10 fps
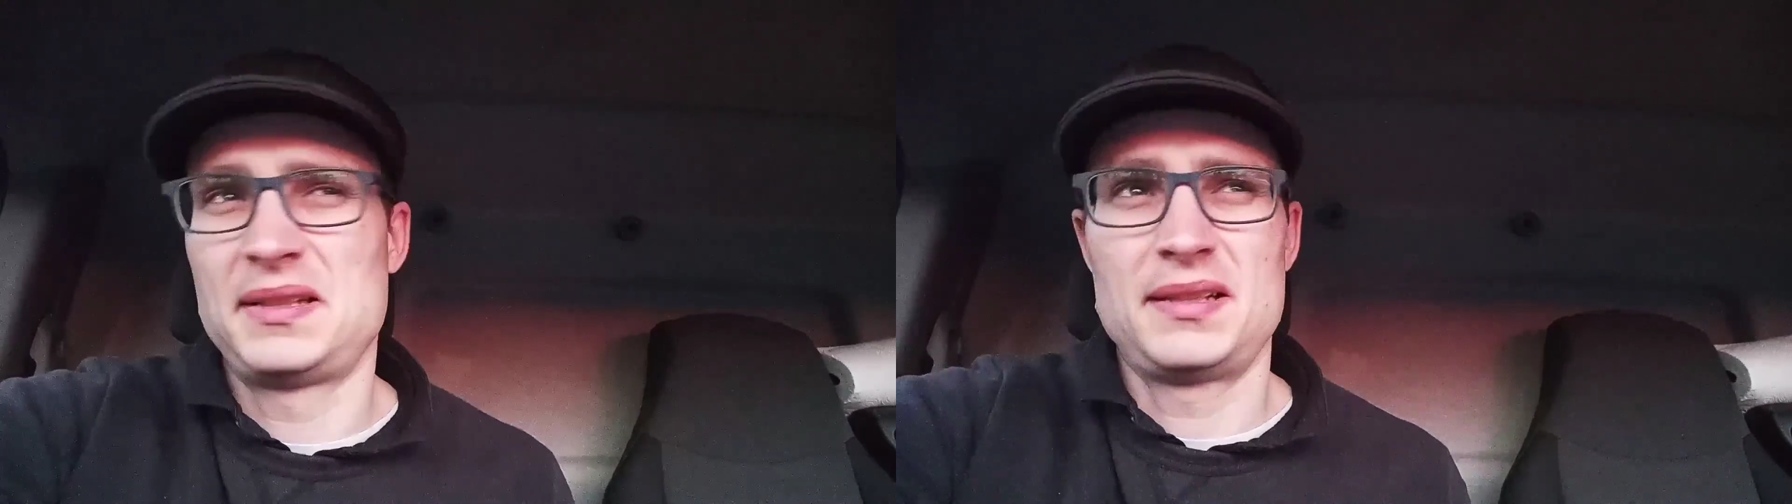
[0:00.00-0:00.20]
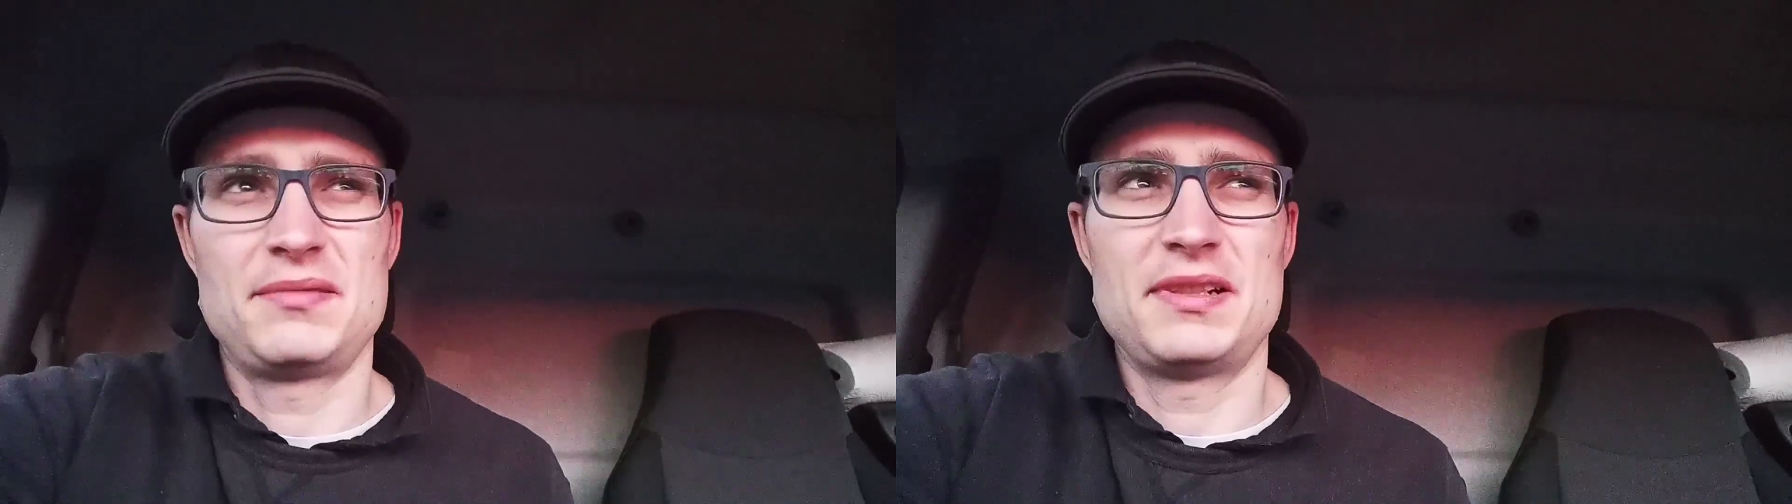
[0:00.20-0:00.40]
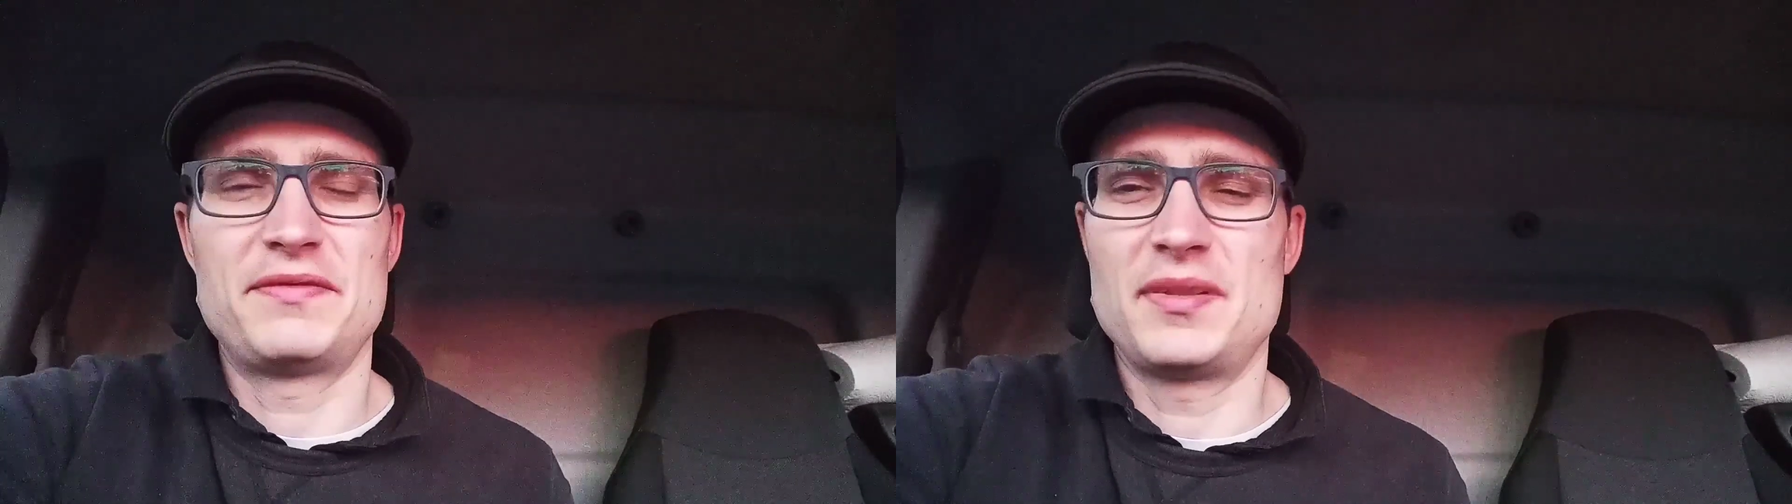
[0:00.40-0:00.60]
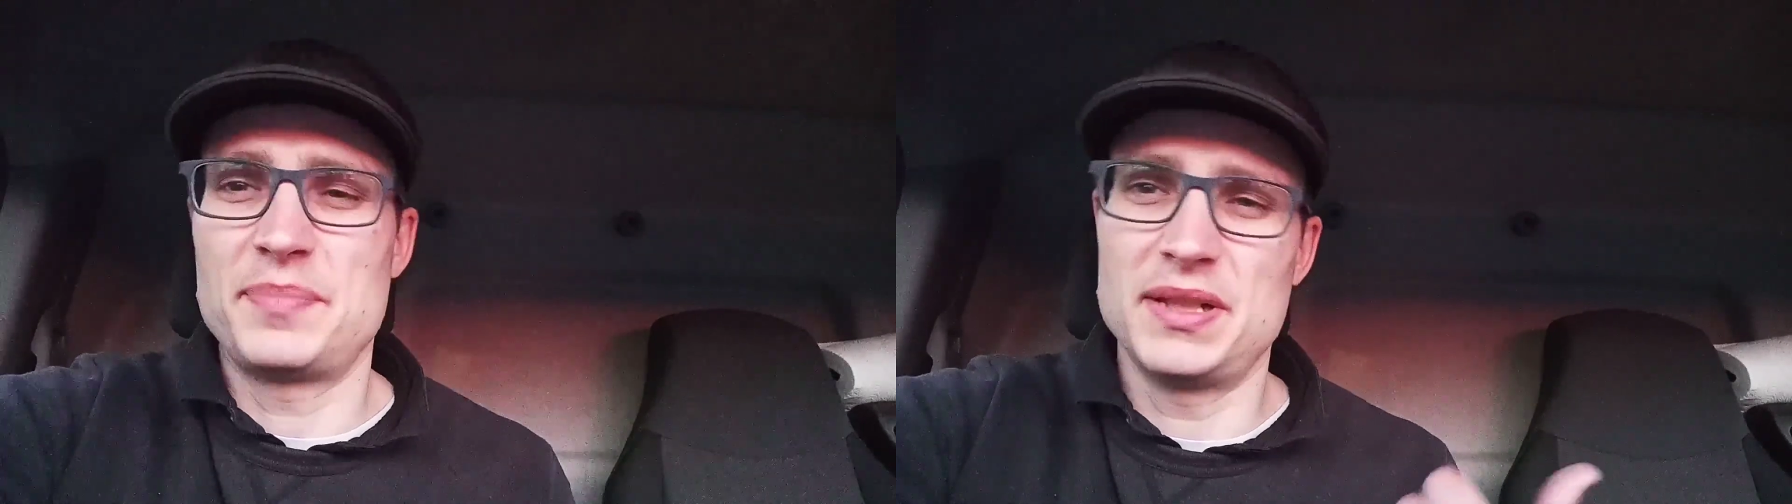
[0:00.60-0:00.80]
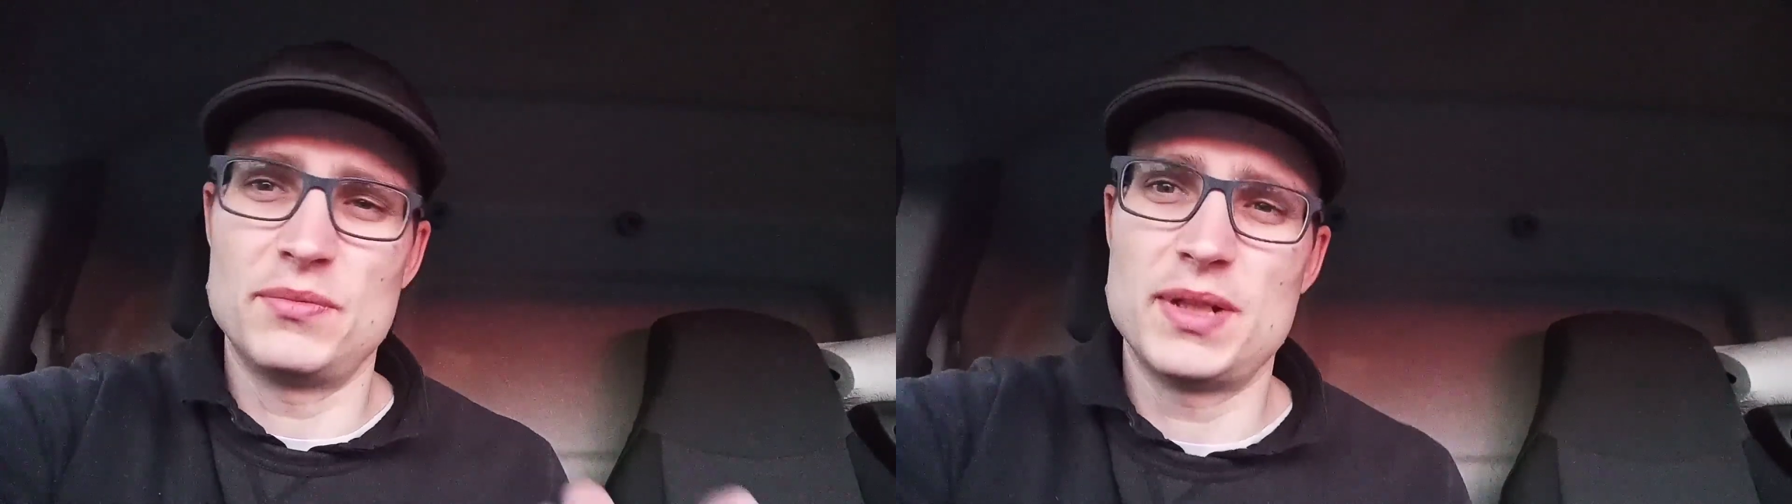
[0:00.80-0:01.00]
Whenever I'd
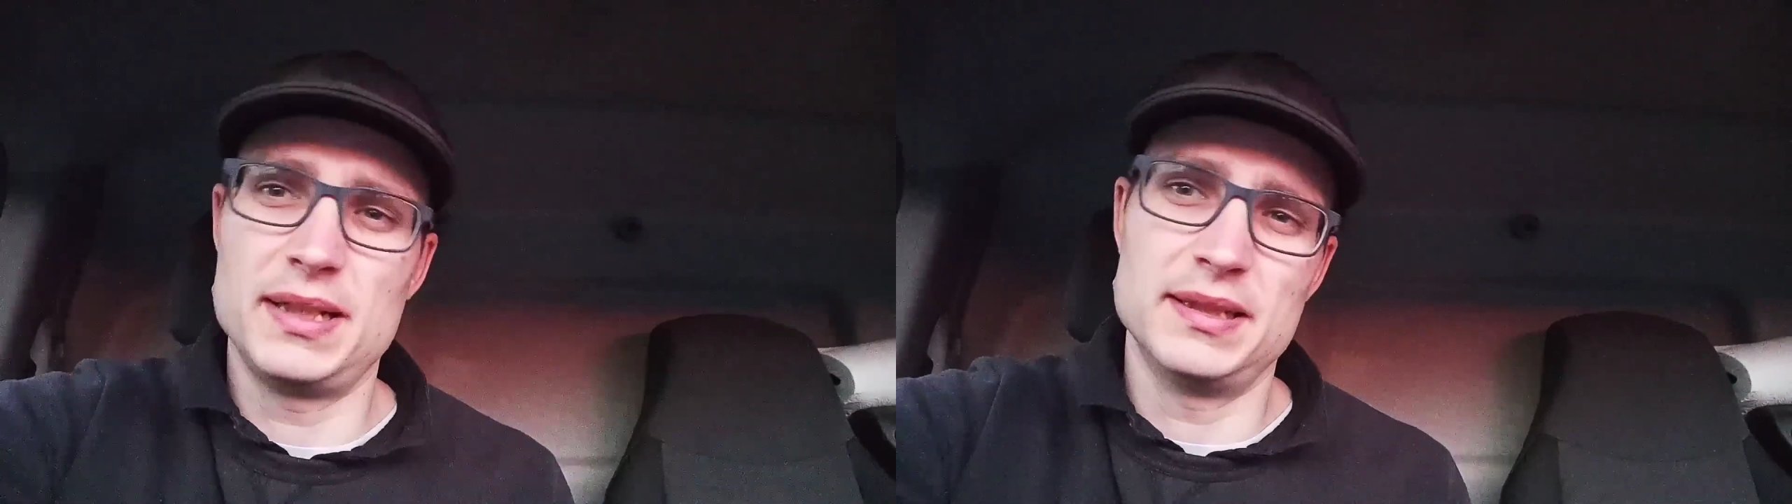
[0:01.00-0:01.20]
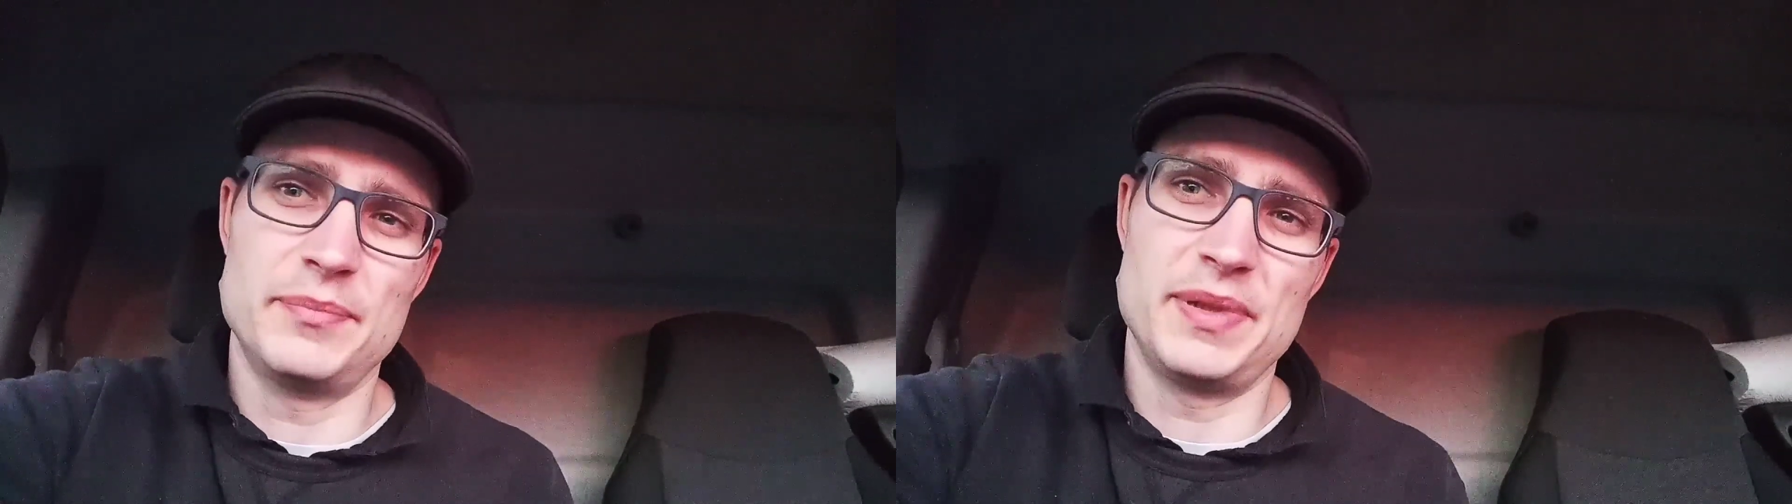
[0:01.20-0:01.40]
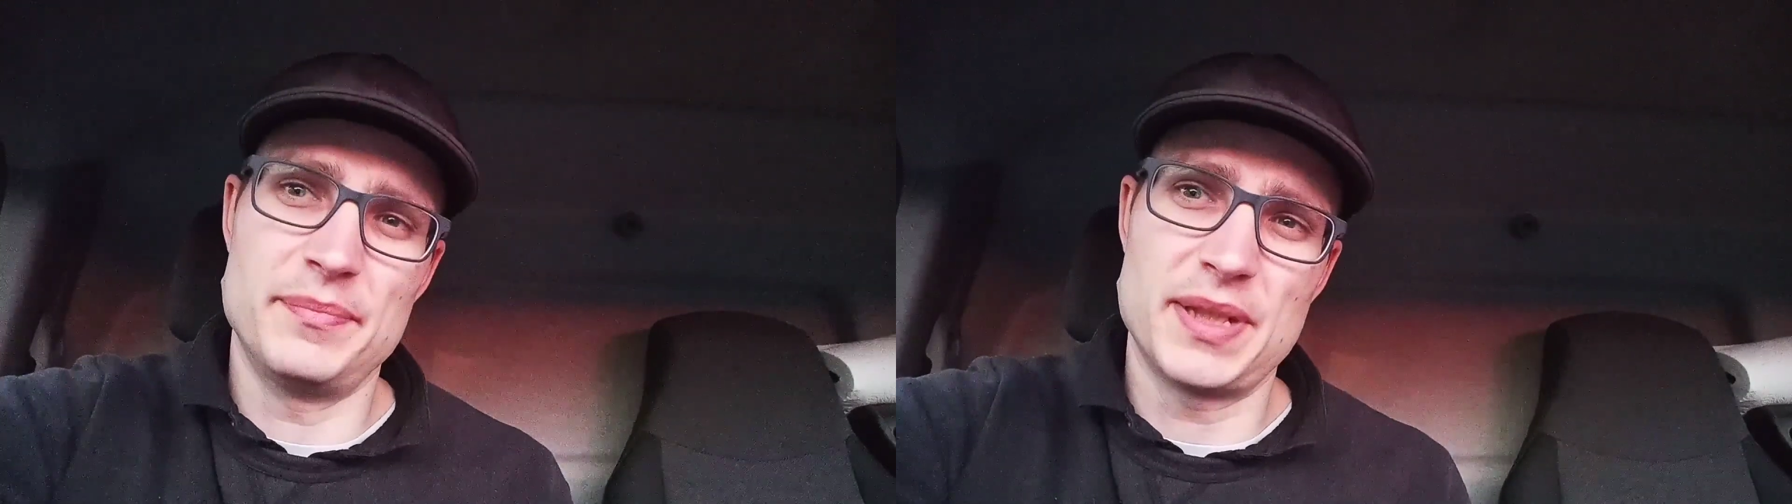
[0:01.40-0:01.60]
been away, like been